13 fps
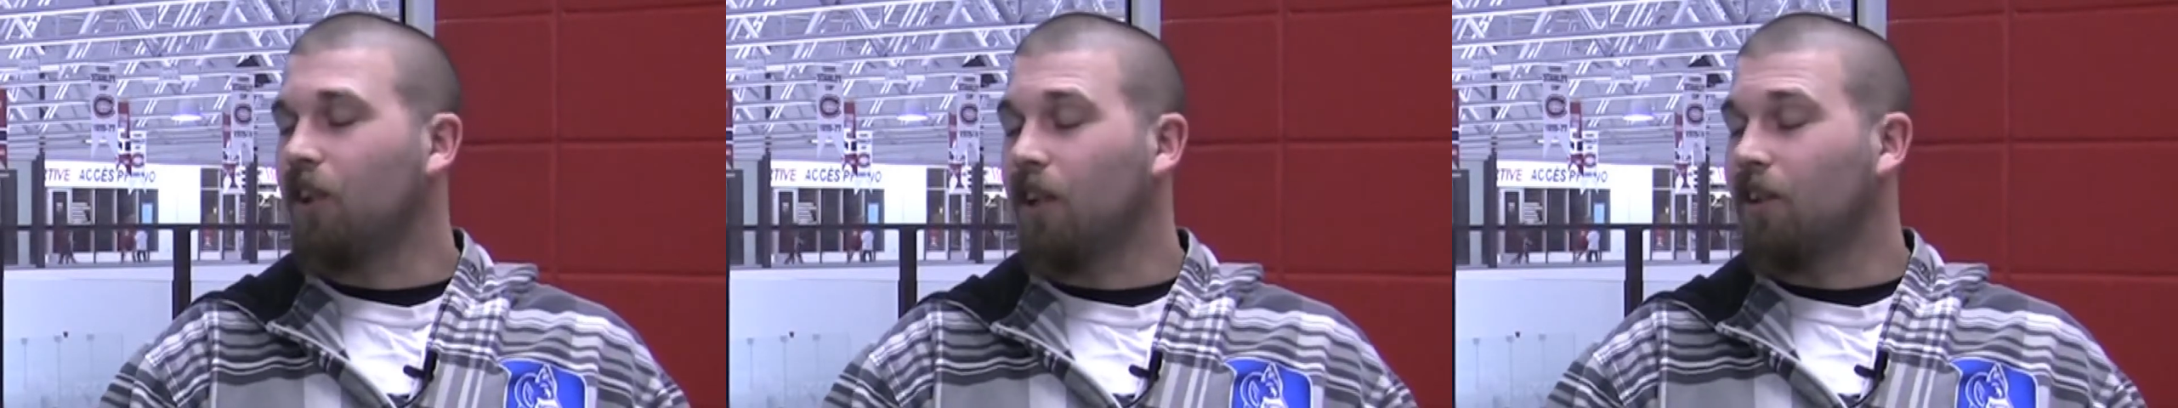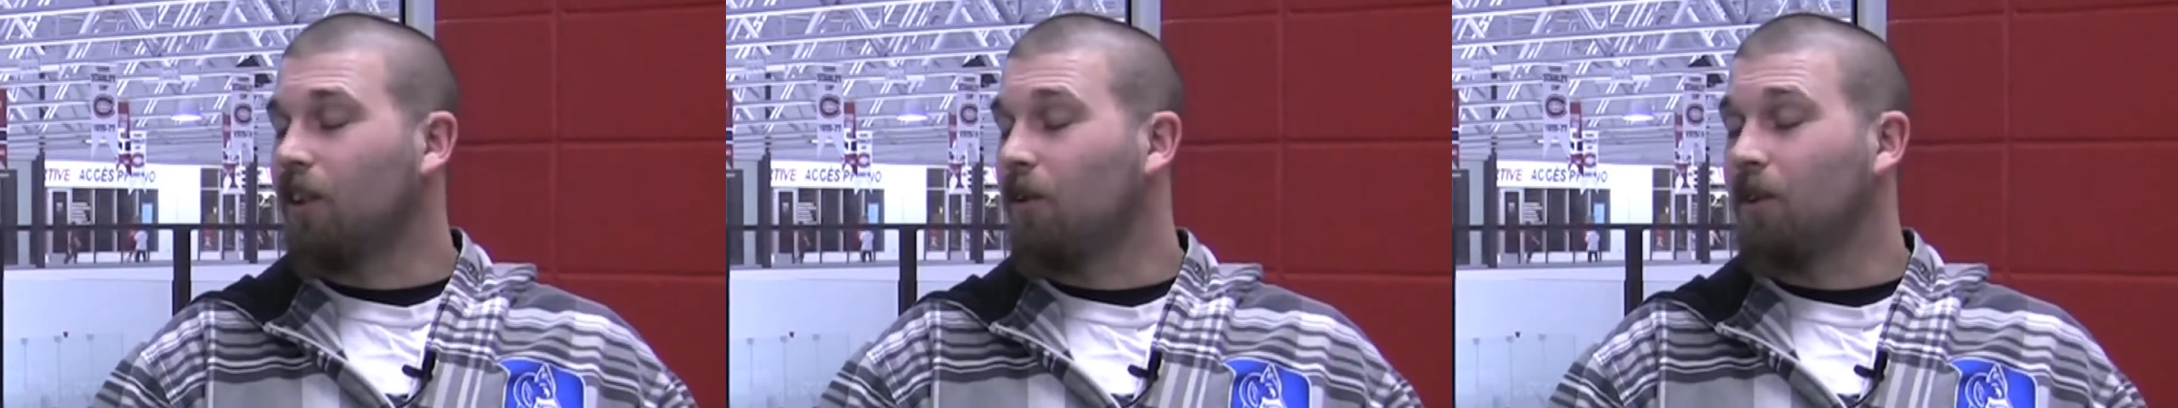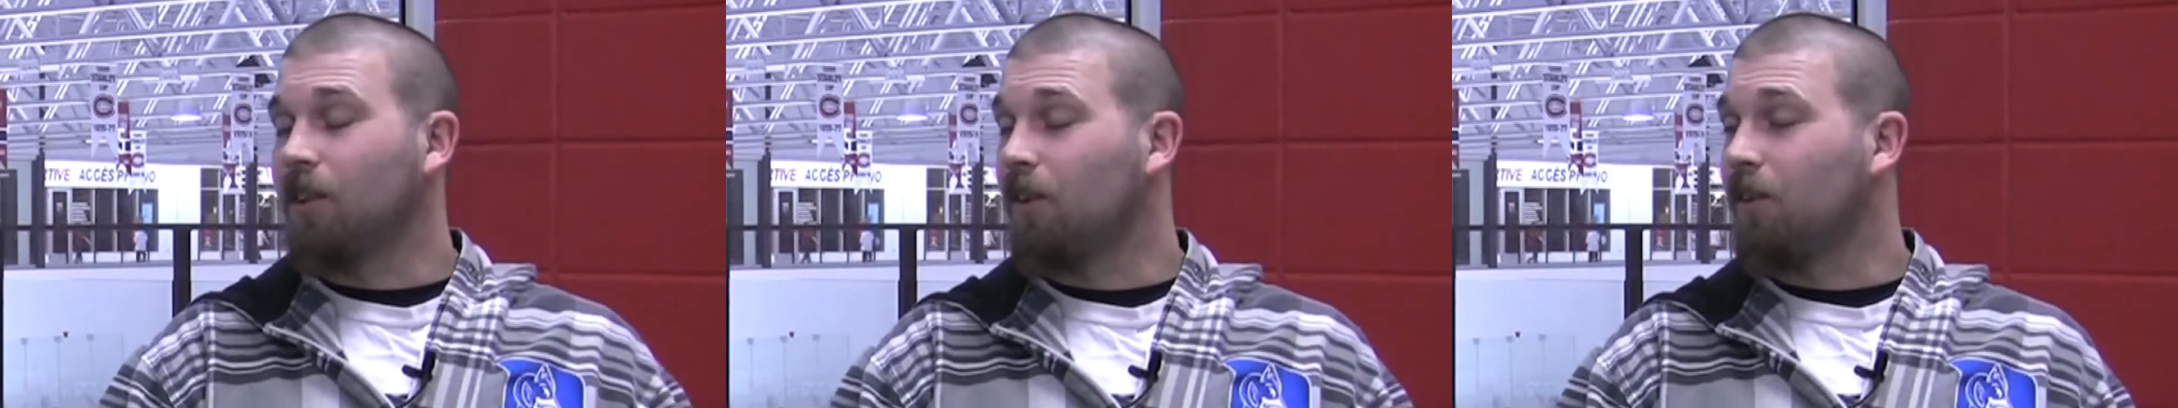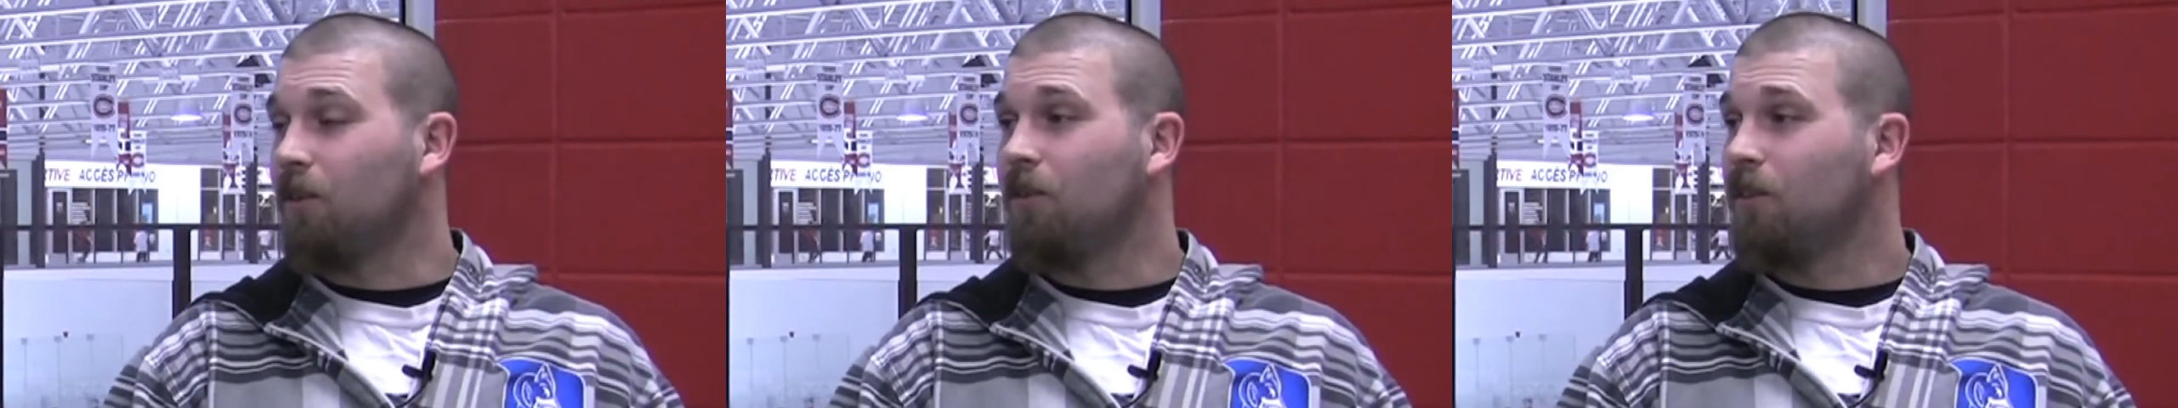sucks always to lose.